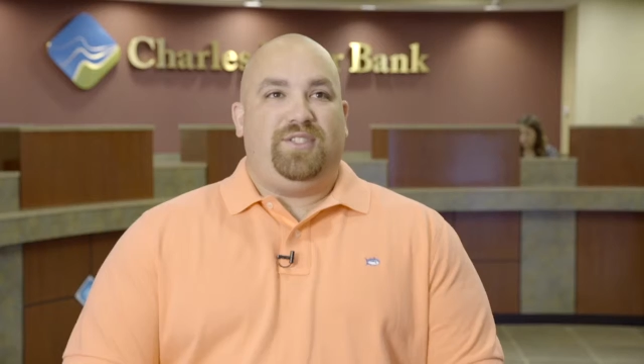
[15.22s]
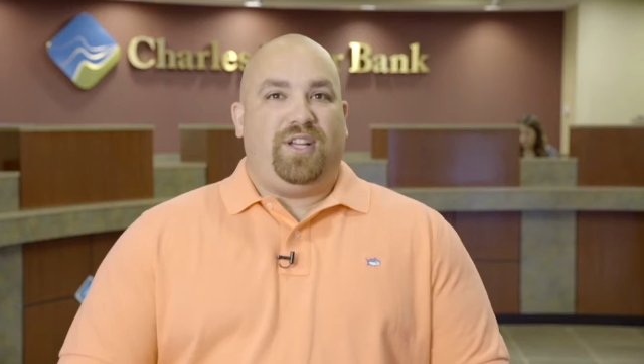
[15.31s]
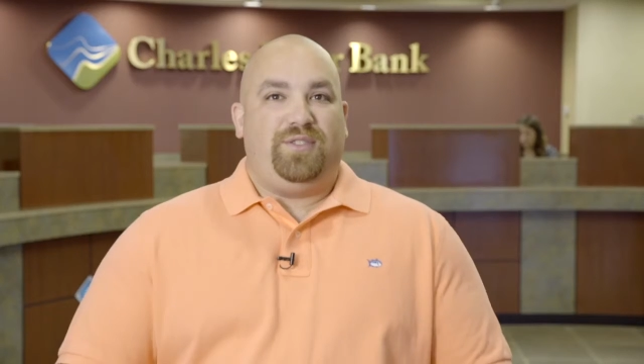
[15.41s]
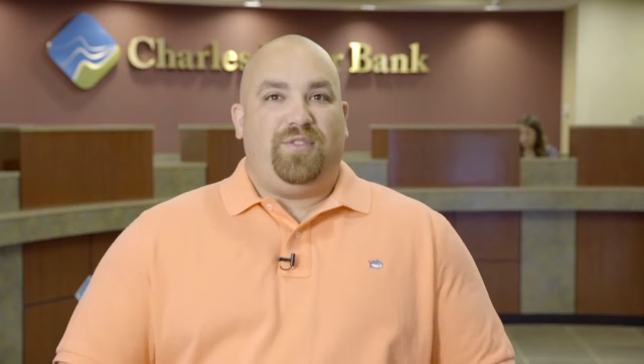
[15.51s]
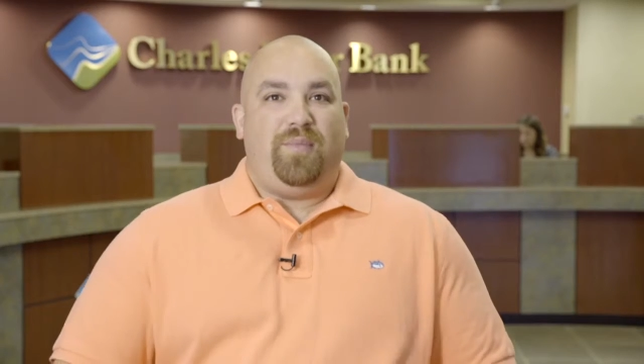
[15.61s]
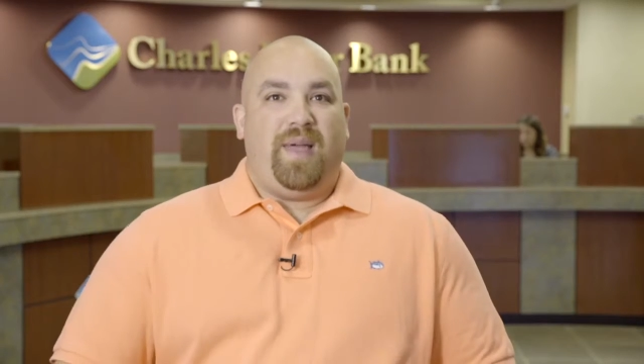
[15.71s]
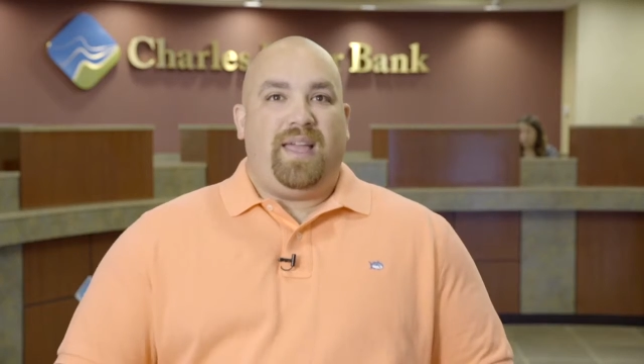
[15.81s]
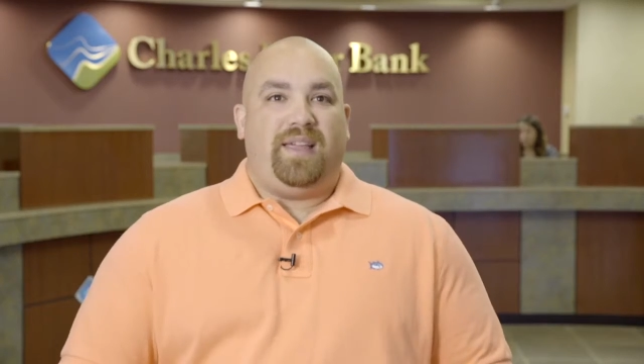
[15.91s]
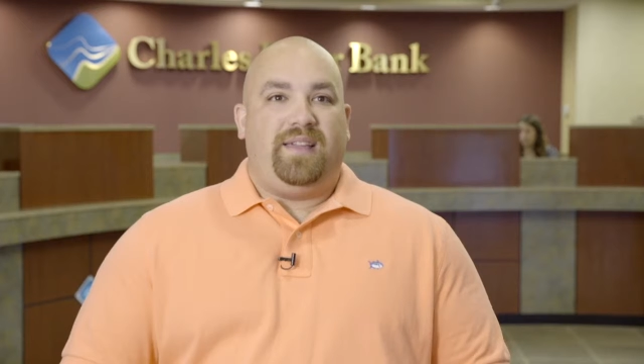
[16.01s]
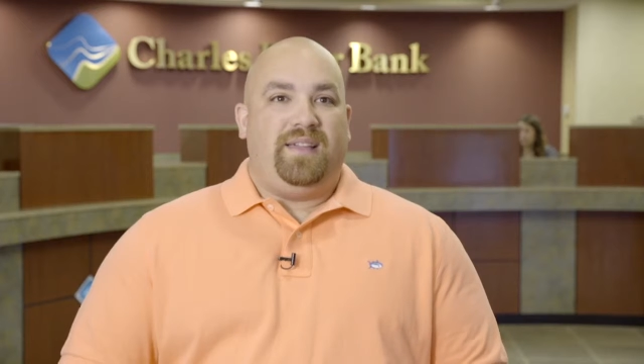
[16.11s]
Charles River
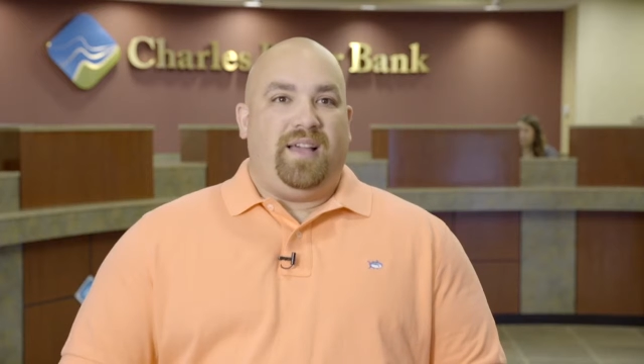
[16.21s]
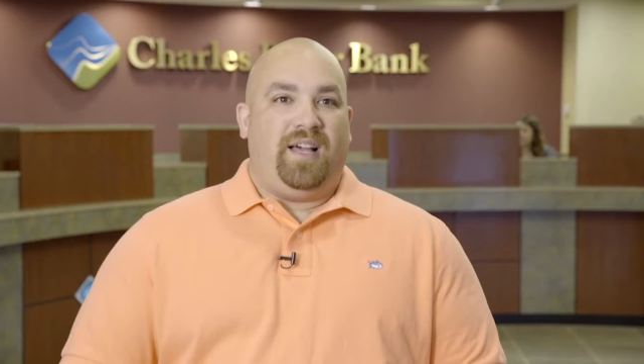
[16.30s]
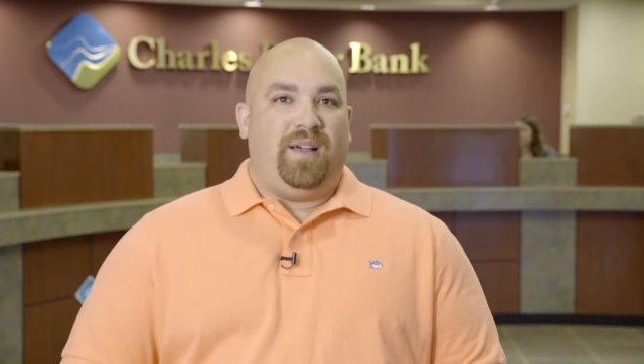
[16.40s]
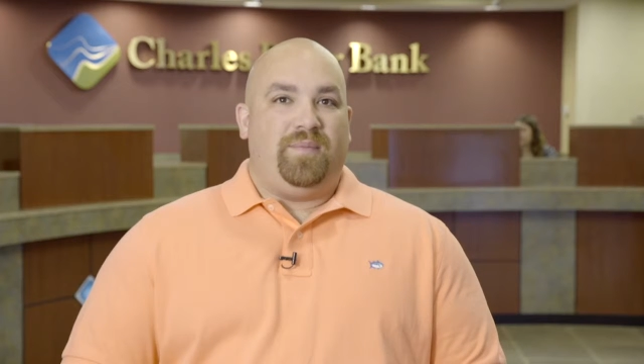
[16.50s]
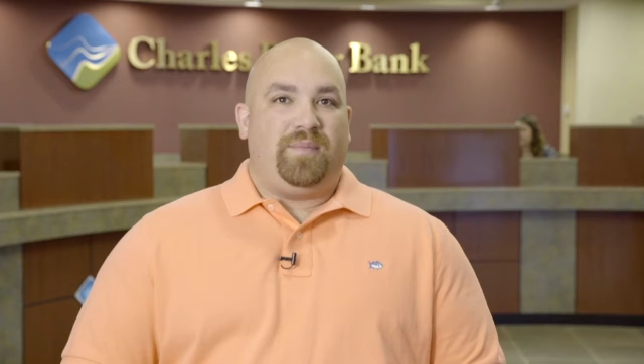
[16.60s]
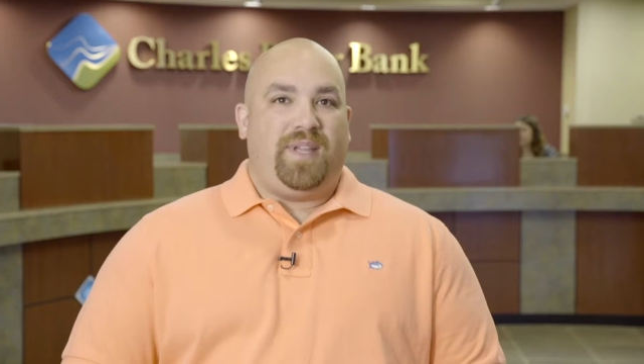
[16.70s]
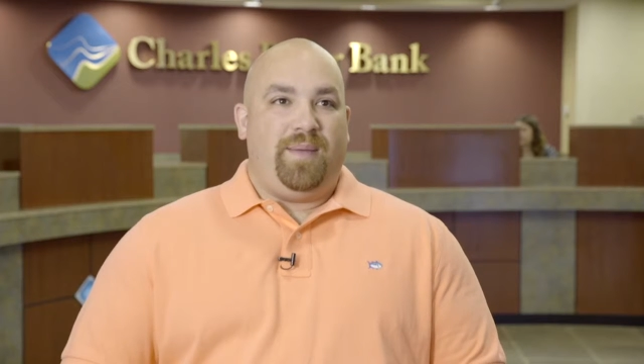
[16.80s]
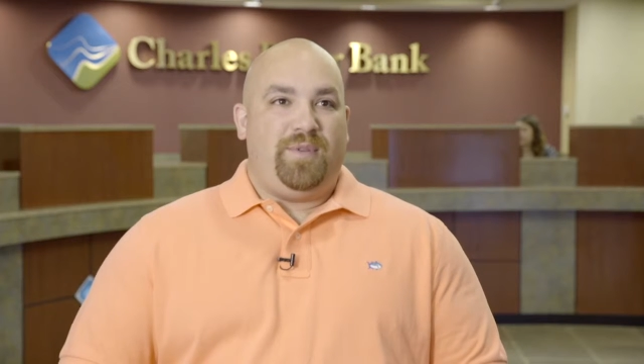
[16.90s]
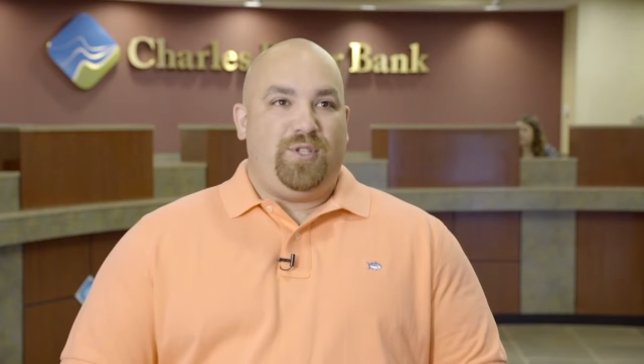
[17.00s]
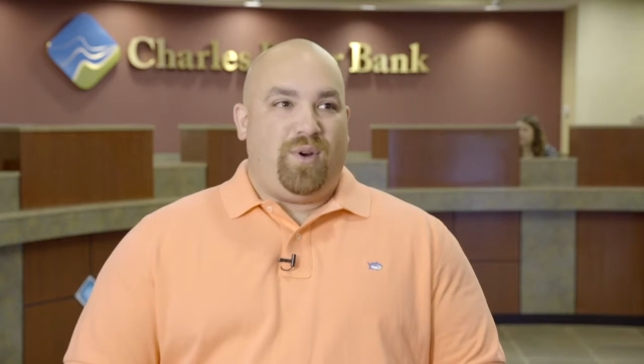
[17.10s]
Bank um,
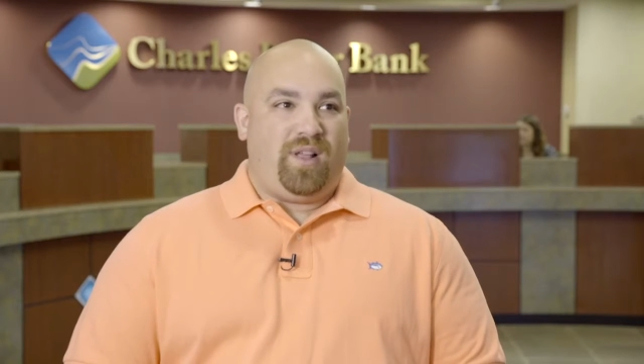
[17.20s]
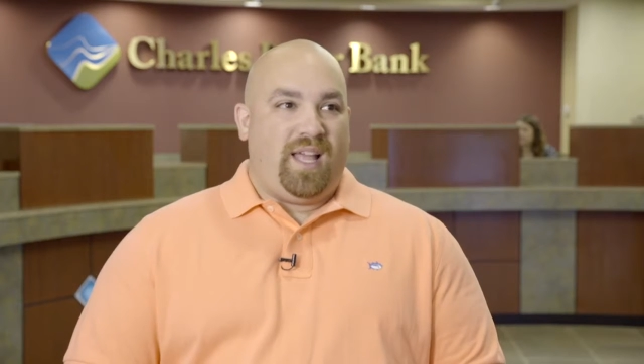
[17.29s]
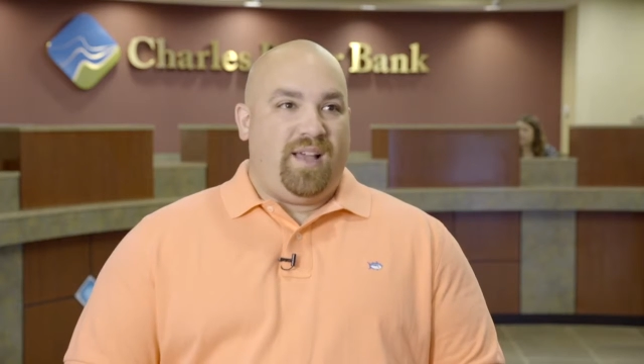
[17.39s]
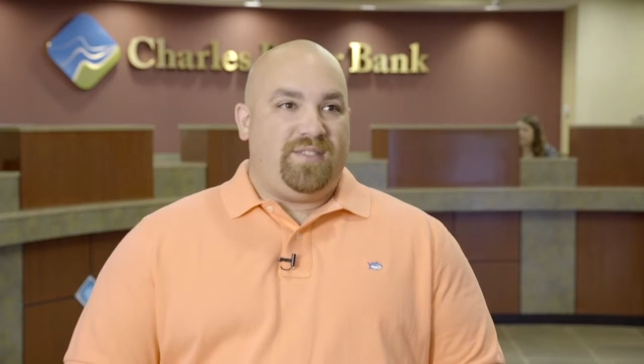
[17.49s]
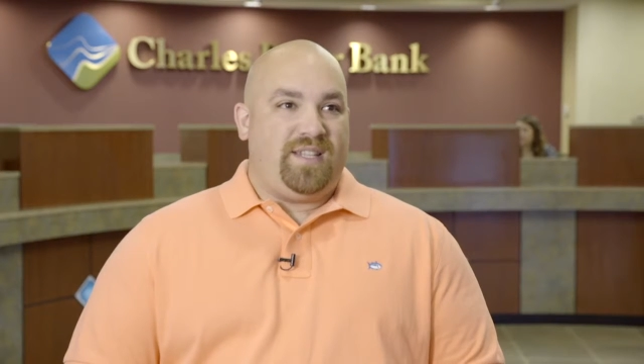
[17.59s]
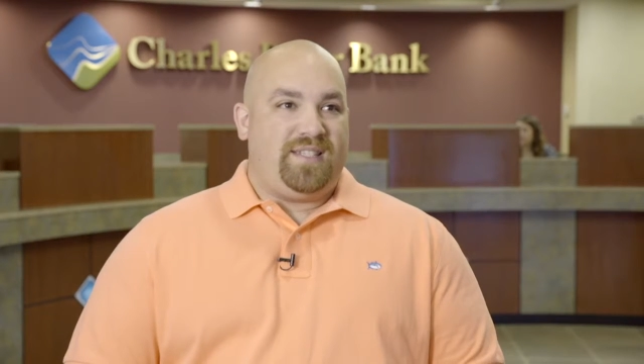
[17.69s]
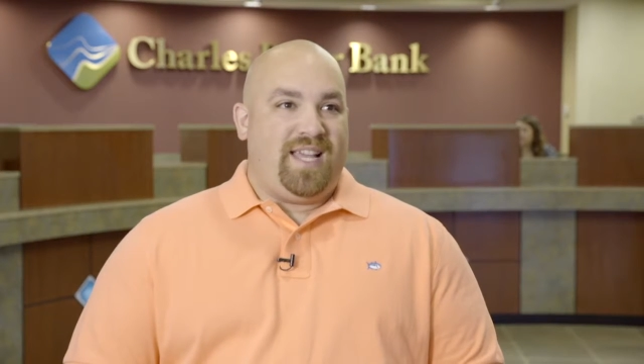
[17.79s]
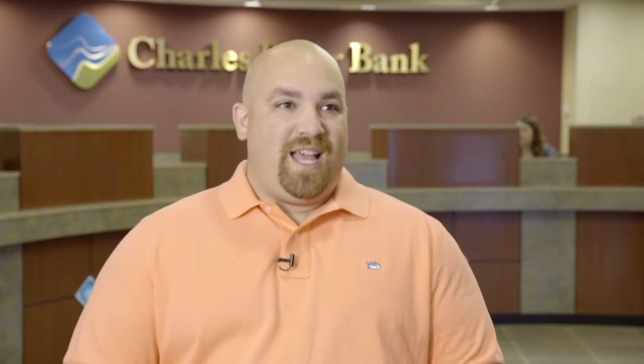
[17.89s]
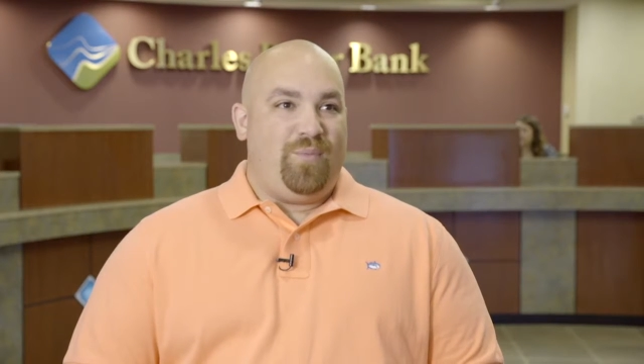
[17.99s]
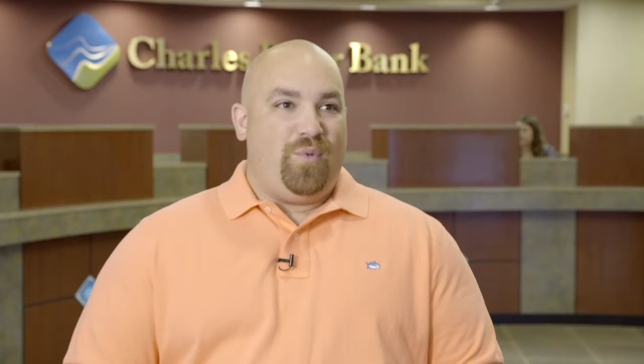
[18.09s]
came into our lives at a
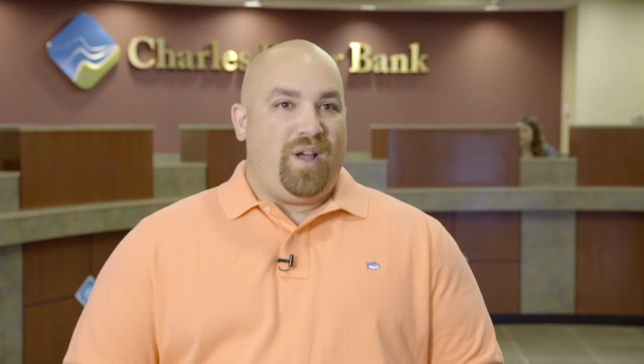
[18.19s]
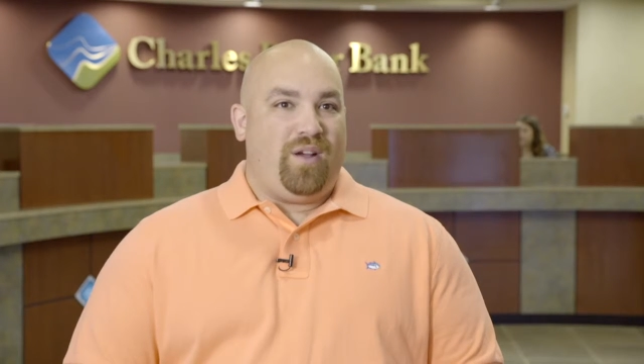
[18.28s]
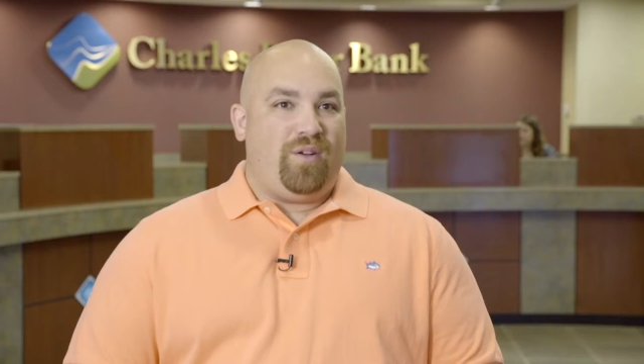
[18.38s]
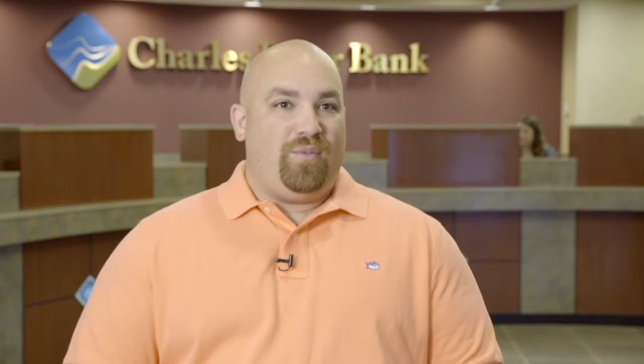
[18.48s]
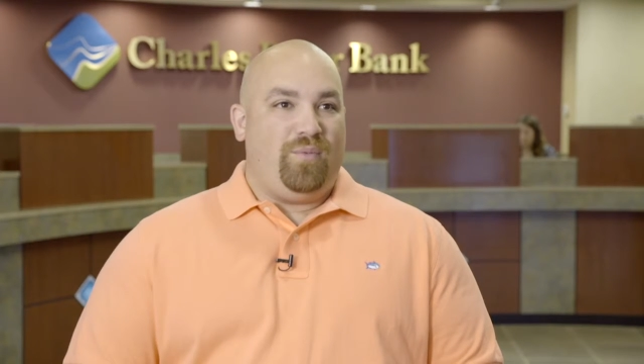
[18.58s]
time where